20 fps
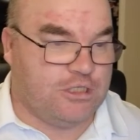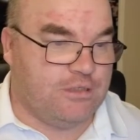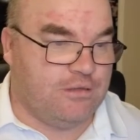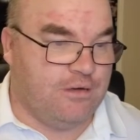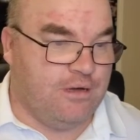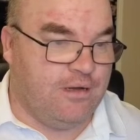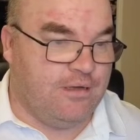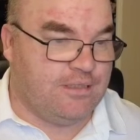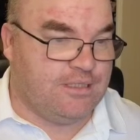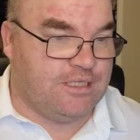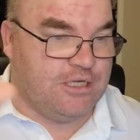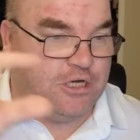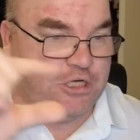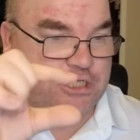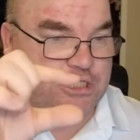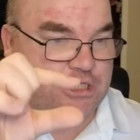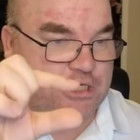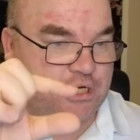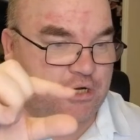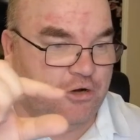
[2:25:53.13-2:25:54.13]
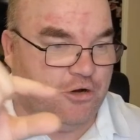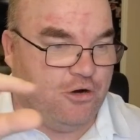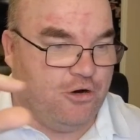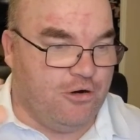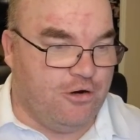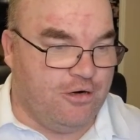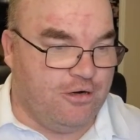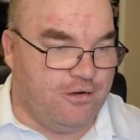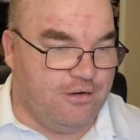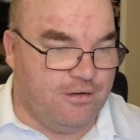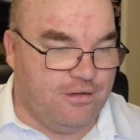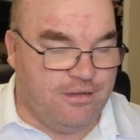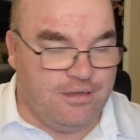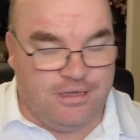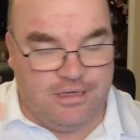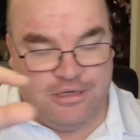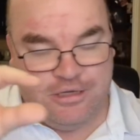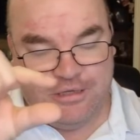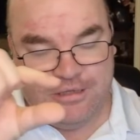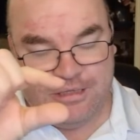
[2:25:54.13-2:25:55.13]
search
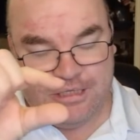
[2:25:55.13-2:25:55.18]
the